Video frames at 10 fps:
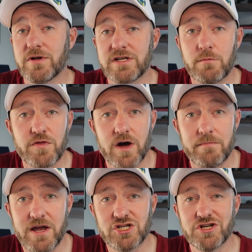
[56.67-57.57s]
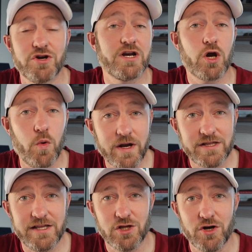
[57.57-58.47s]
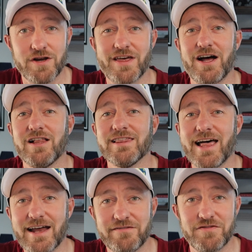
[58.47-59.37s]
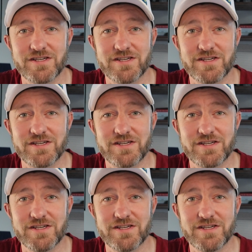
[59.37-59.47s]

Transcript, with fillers: building with automation, you're going to quickly learn that a lot of the